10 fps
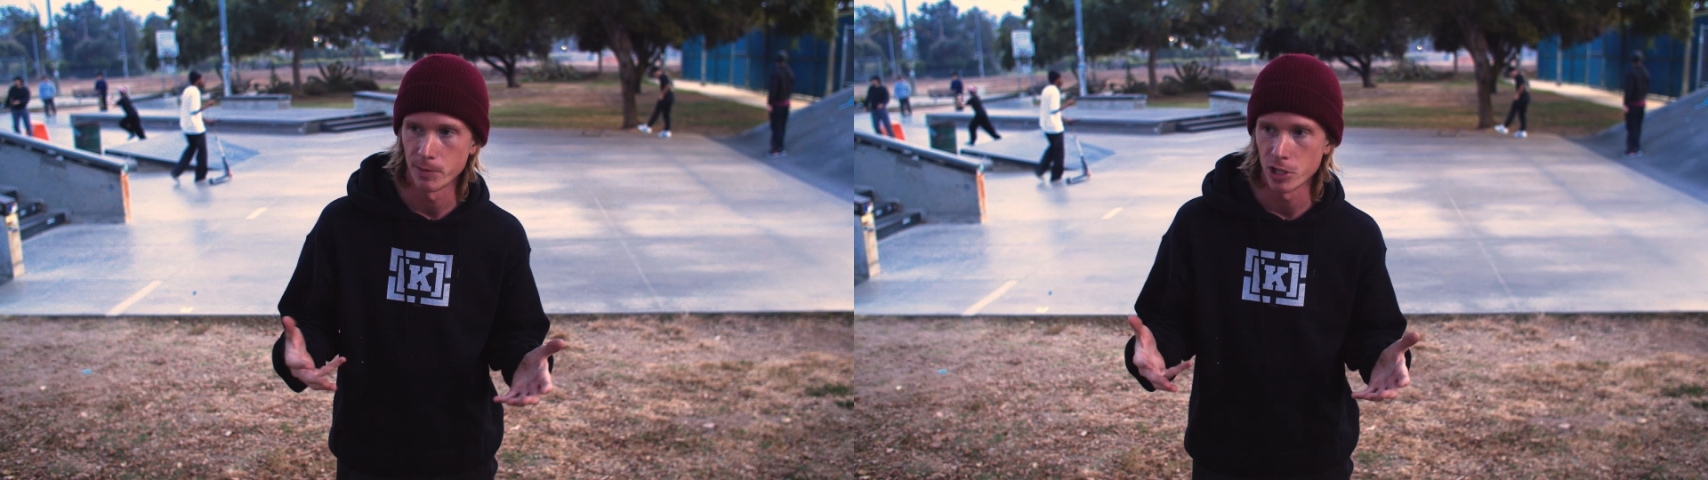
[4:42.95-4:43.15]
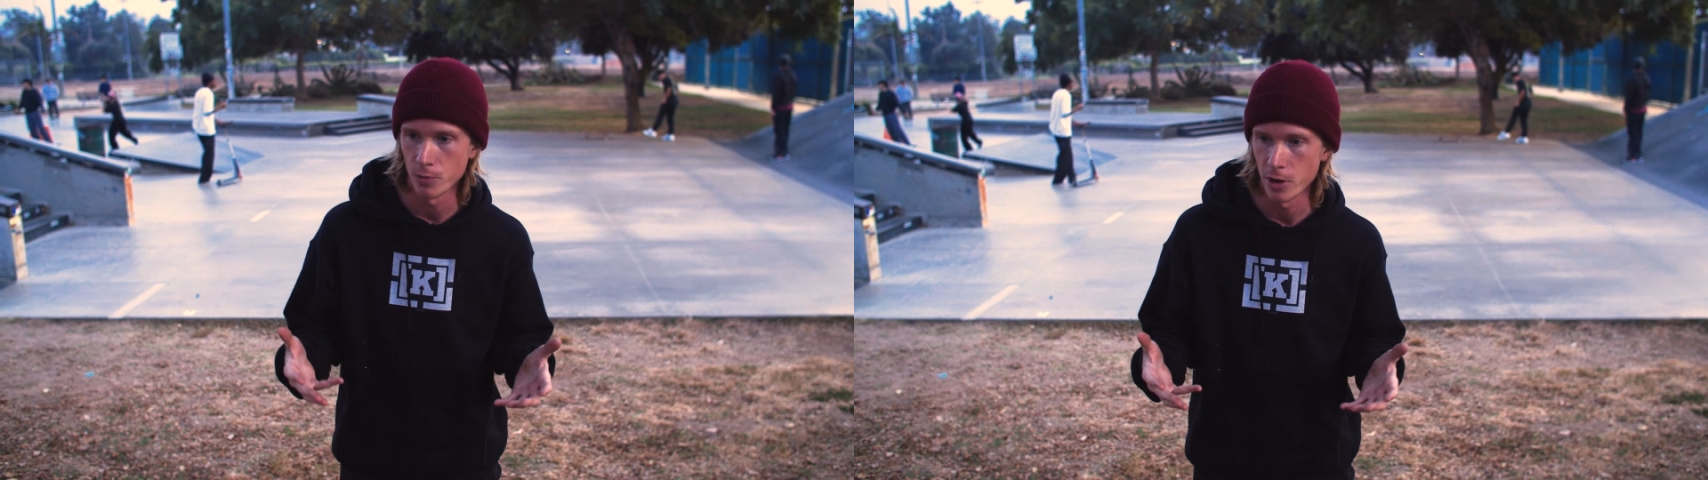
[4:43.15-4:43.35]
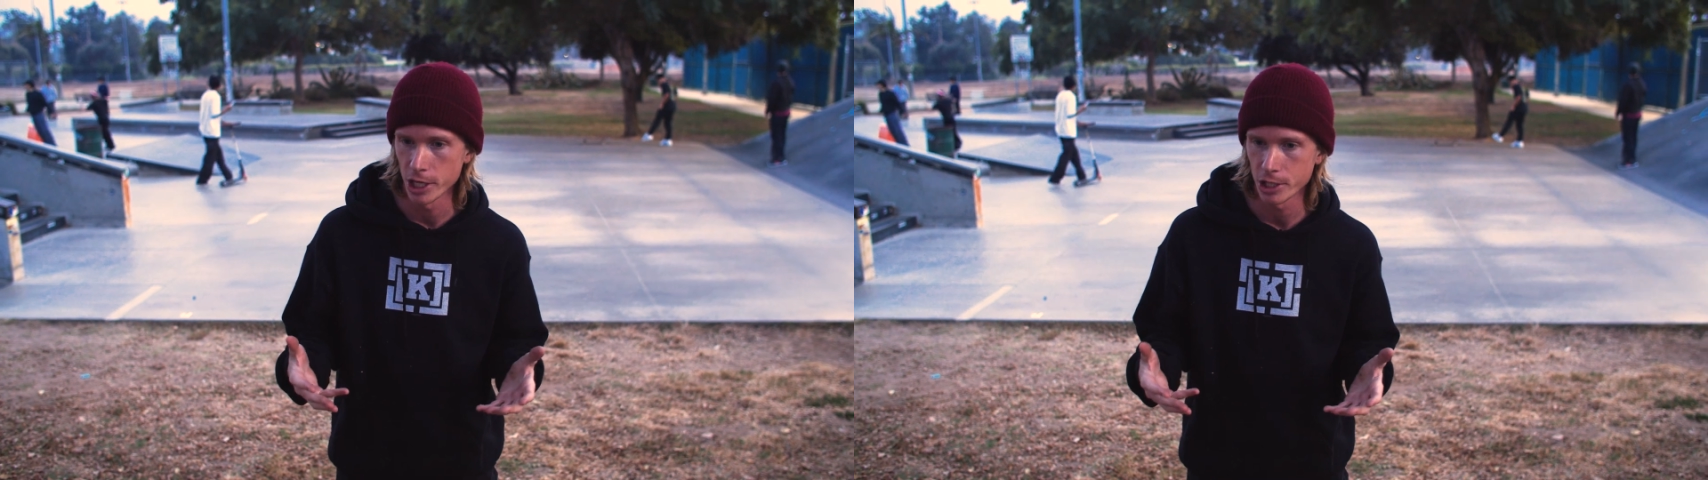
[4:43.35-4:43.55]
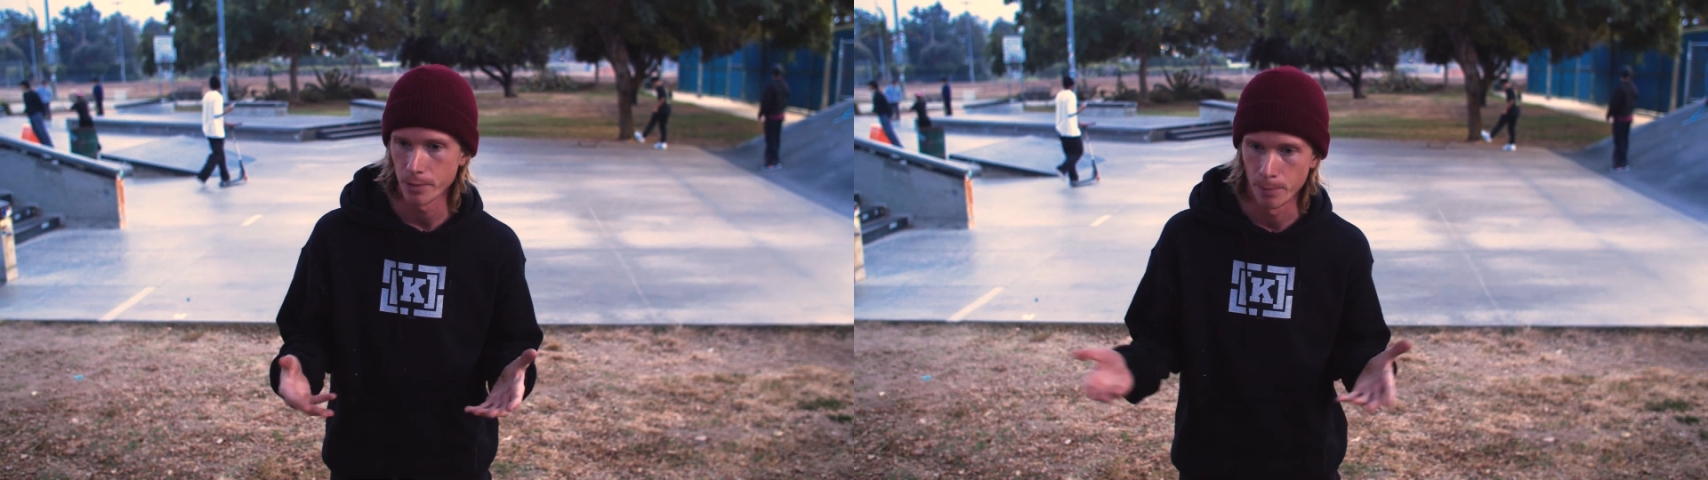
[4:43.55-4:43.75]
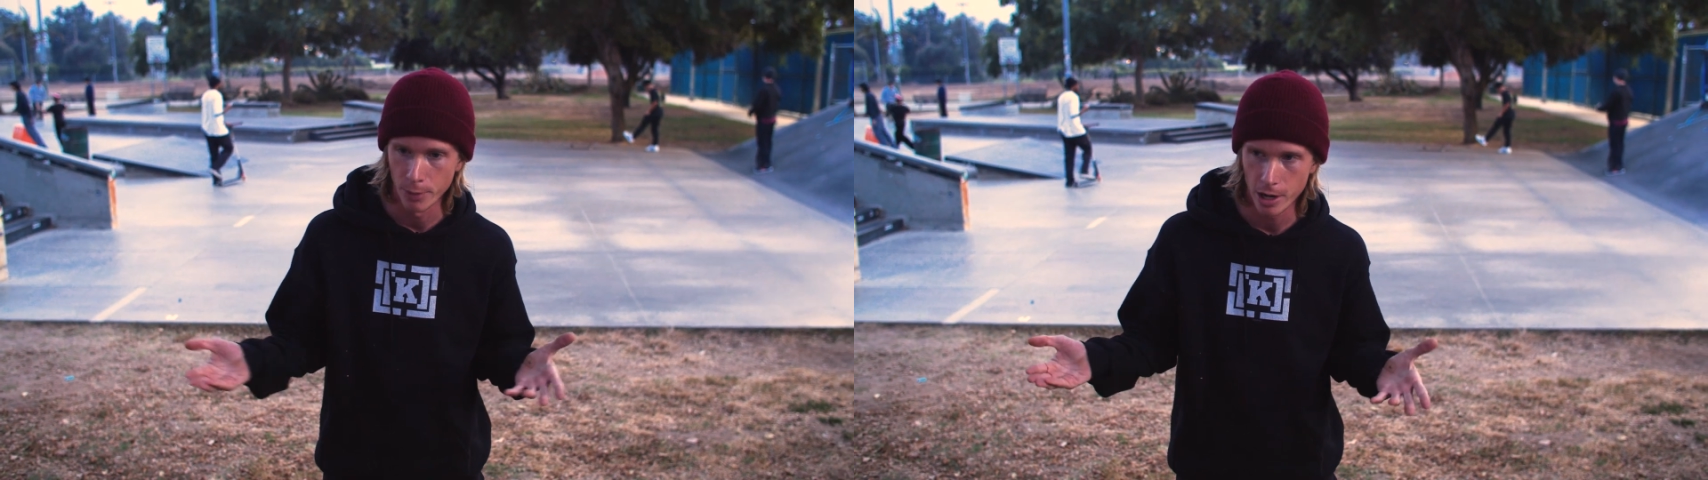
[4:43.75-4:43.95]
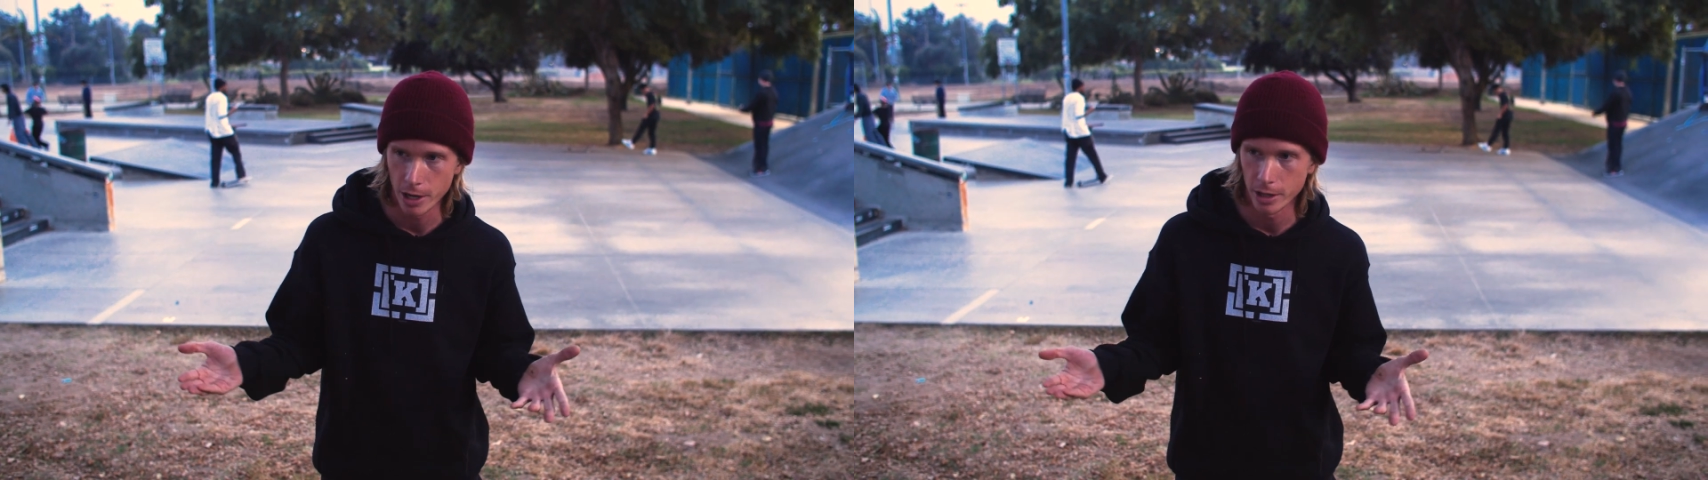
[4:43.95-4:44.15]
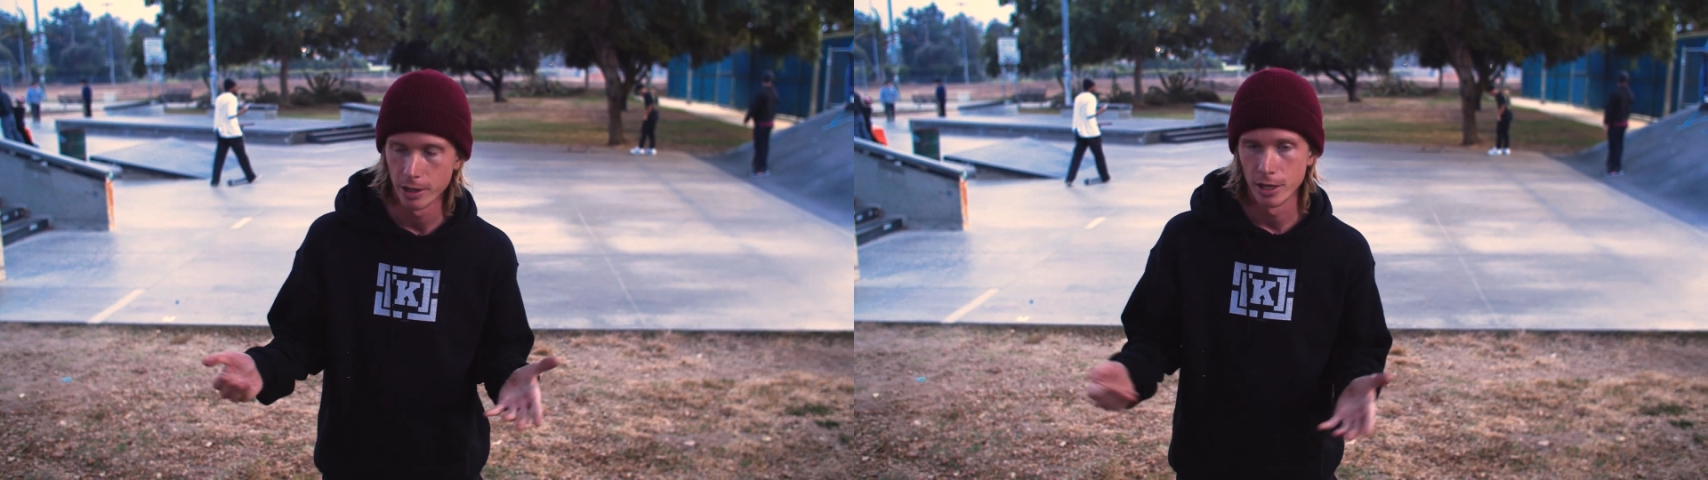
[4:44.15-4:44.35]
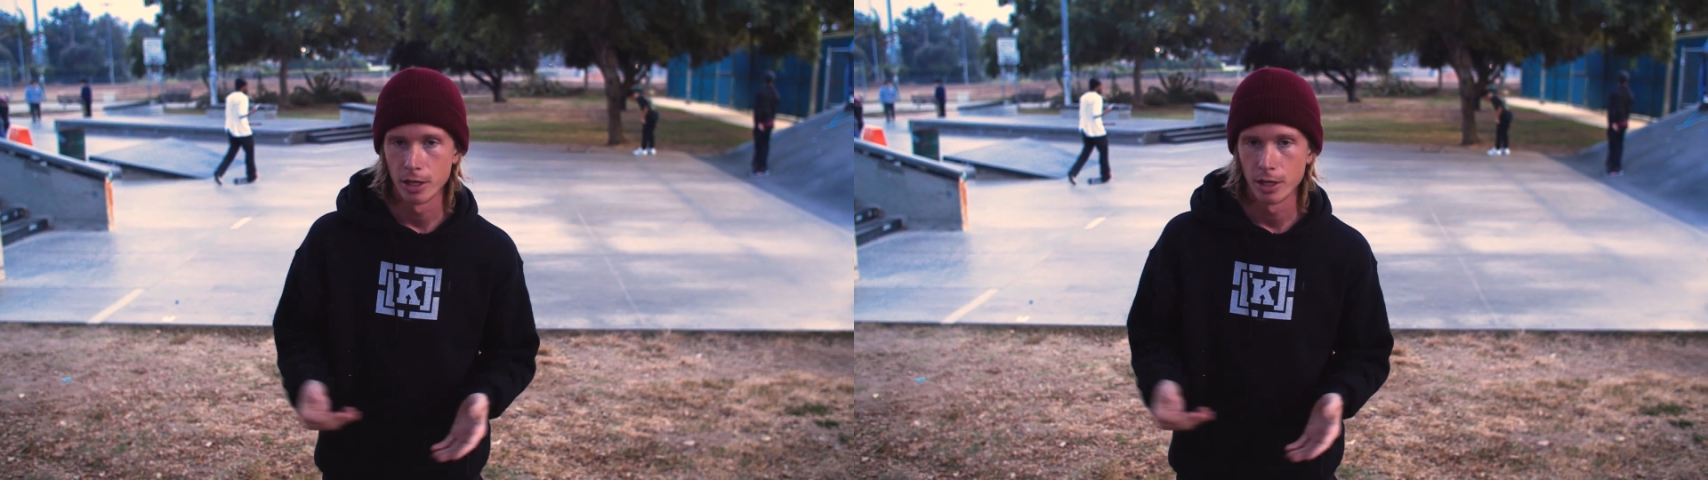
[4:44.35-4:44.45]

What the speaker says: too much, but